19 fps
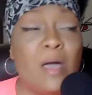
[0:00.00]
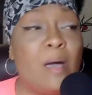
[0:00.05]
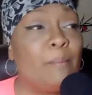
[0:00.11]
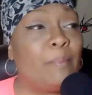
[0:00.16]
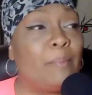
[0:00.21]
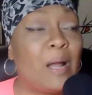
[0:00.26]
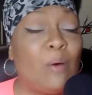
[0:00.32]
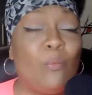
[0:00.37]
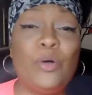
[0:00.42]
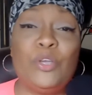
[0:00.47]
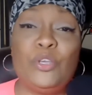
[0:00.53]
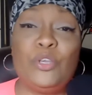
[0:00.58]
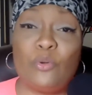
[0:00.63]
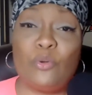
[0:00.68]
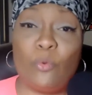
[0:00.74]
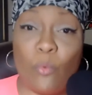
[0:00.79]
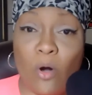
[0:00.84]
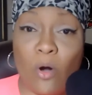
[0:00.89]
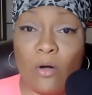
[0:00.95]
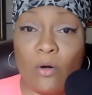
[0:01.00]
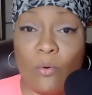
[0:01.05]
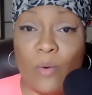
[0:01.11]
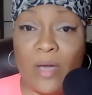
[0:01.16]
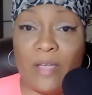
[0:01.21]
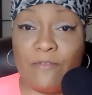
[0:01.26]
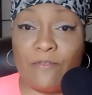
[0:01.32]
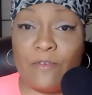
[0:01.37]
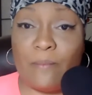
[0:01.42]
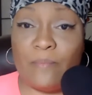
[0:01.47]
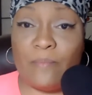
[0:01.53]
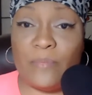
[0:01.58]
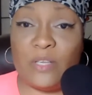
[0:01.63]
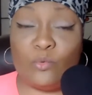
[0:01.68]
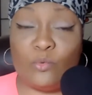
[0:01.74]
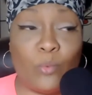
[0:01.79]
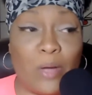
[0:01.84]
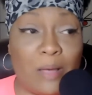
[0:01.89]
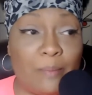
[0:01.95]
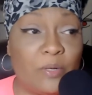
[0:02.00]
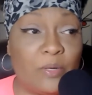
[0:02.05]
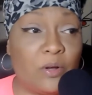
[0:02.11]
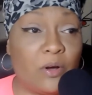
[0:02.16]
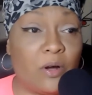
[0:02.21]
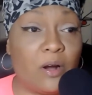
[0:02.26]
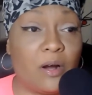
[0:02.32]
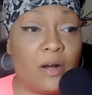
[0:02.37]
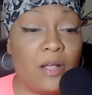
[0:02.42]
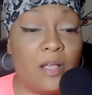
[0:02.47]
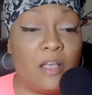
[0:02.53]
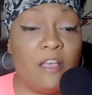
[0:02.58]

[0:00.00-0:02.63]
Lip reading: but I want you to walk away from this webinar